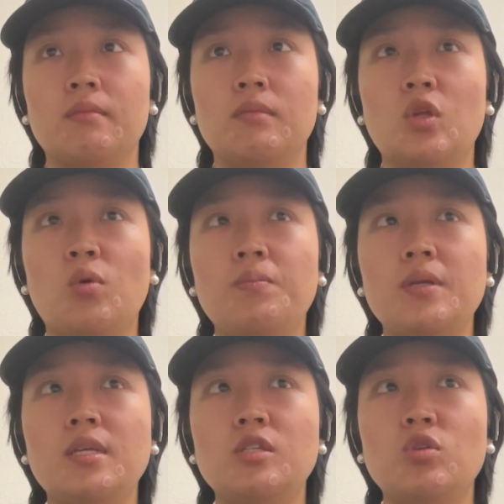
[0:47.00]
don't
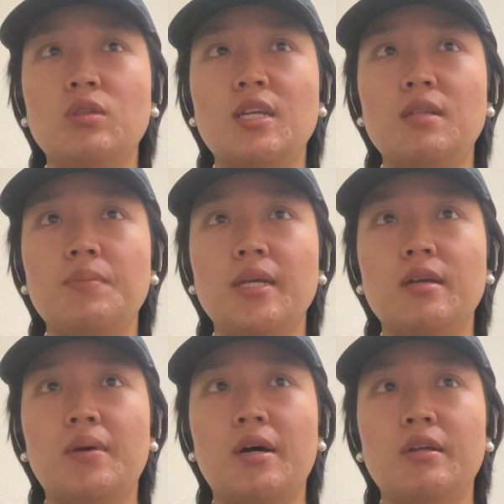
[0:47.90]
be so nitpick
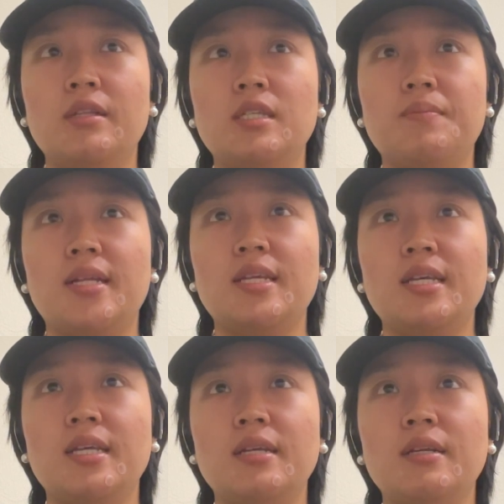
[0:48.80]
about
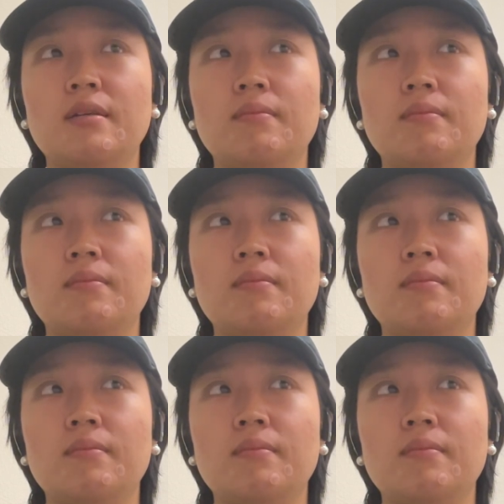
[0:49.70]
spending